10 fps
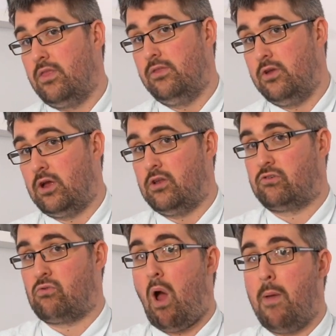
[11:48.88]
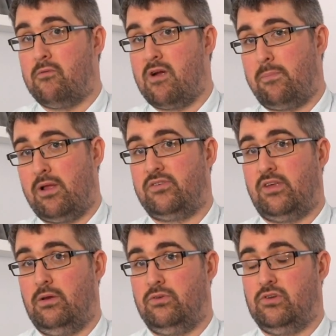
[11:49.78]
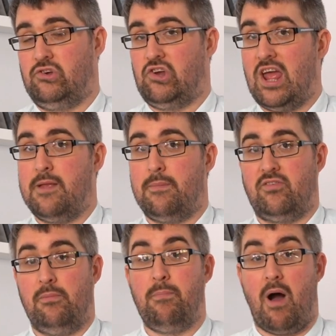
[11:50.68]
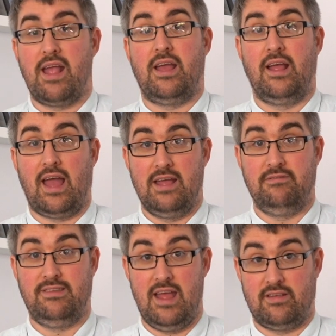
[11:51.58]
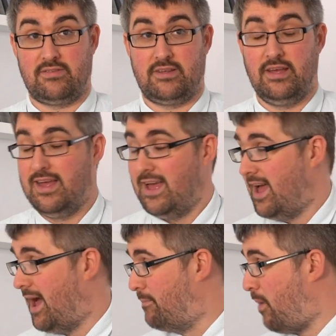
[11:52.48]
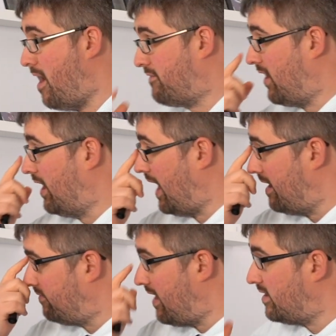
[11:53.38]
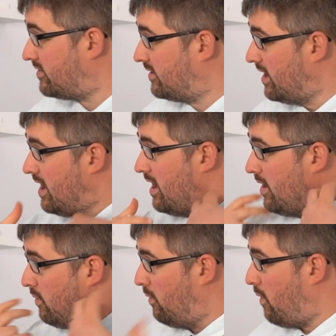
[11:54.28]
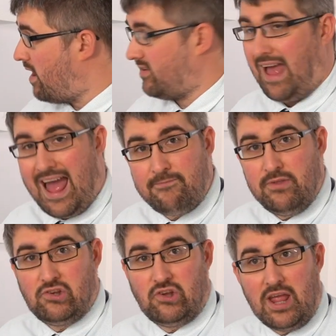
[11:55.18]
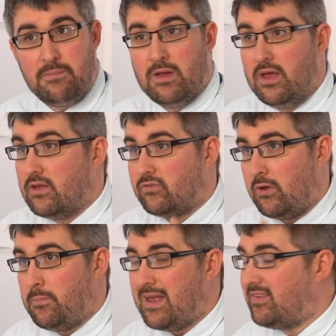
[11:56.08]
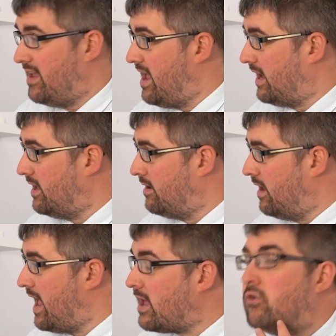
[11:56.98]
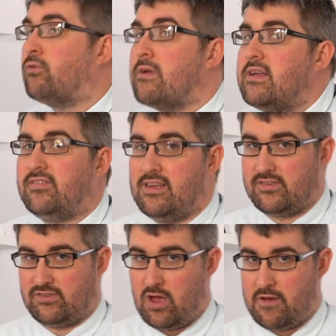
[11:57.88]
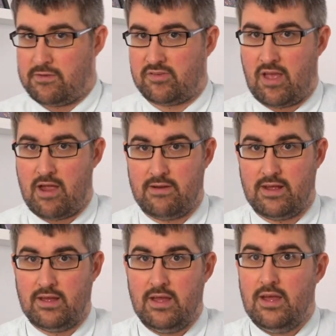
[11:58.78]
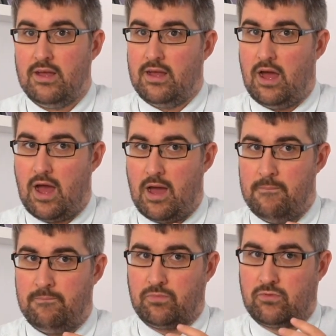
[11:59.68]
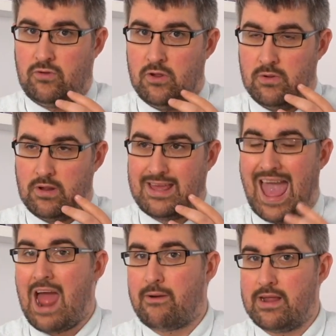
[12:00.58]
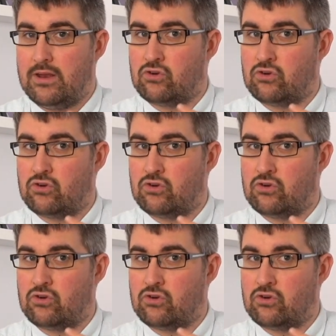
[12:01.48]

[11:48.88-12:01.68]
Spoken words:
you could describe the red blood cell's shape as a biconcave disc. A biconcave disc, well, why does it have this shape? So basically it can increase its surface area to carry and